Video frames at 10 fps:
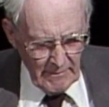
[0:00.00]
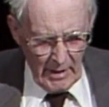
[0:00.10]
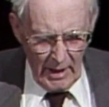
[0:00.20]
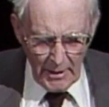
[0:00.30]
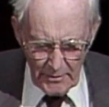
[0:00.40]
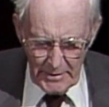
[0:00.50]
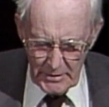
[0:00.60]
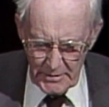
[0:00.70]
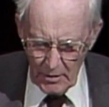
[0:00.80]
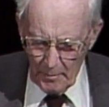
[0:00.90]
100
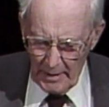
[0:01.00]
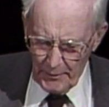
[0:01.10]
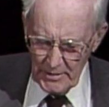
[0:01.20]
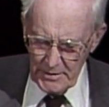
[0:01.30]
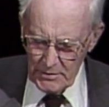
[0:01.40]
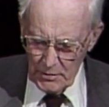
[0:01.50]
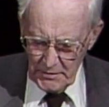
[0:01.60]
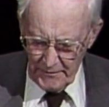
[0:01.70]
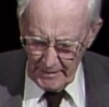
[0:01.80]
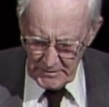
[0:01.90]
years ago by President
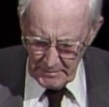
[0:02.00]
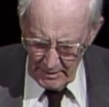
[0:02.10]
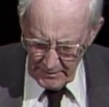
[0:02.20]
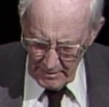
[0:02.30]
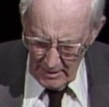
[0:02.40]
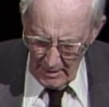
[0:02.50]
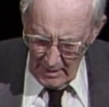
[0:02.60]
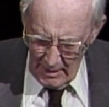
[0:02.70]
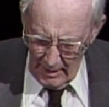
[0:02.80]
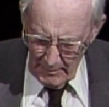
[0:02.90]
Joseph F. Smith.
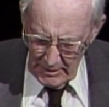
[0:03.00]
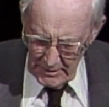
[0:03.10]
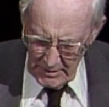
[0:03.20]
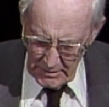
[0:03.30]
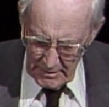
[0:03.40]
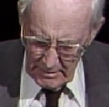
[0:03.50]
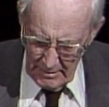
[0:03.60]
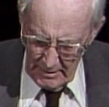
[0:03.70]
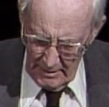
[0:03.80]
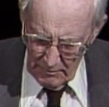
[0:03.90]
I mean,
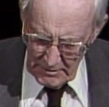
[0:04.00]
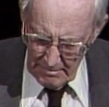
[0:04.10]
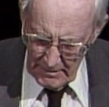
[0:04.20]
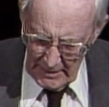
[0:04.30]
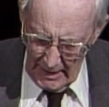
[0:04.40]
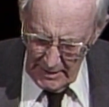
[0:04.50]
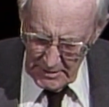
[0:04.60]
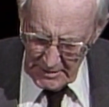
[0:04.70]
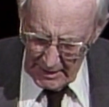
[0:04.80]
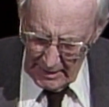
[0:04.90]
he was
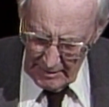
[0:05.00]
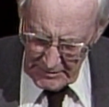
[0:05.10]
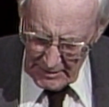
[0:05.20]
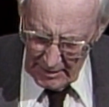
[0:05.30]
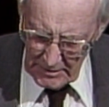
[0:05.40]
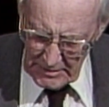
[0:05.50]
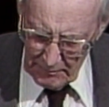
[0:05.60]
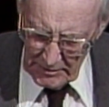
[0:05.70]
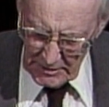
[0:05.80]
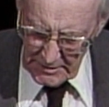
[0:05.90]
ages ahead of scholarship,
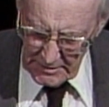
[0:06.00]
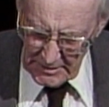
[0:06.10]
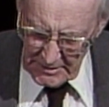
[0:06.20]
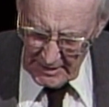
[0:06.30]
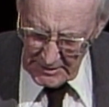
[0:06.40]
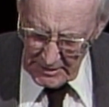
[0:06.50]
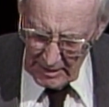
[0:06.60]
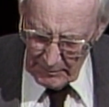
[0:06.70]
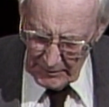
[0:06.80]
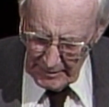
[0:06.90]
which is just catching
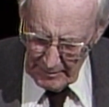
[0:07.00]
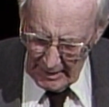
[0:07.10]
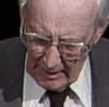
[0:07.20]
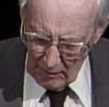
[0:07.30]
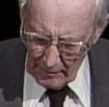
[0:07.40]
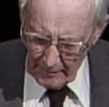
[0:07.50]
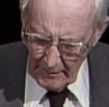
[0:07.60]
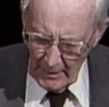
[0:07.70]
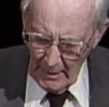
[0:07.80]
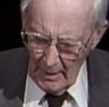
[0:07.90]
up with him now.
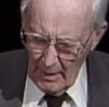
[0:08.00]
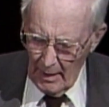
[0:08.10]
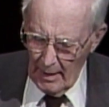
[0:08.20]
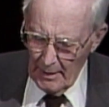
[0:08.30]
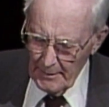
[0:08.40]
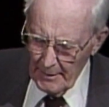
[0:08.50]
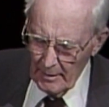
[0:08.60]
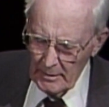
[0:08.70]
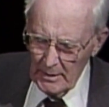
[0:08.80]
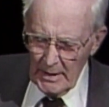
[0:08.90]

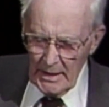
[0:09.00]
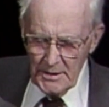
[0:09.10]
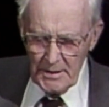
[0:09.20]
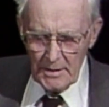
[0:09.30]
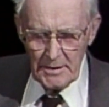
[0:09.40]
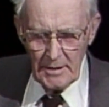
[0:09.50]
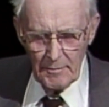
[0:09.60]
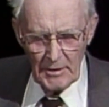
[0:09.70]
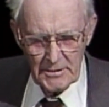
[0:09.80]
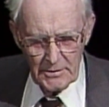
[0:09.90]
And he says here,
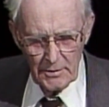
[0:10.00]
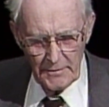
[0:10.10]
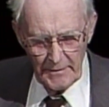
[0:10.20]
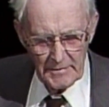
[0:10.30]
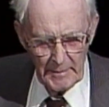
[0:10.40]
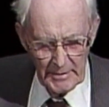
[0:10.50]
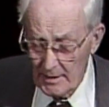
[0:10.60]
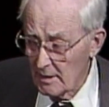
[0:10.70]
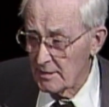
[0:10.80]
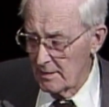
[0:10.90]
President Joseph F. Smith in
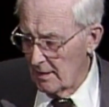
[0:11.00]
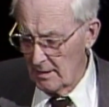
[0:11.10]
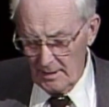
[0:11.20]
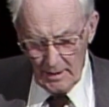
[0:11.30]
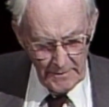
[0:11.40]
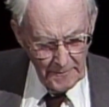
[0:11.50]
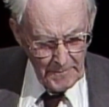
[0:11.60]
1888,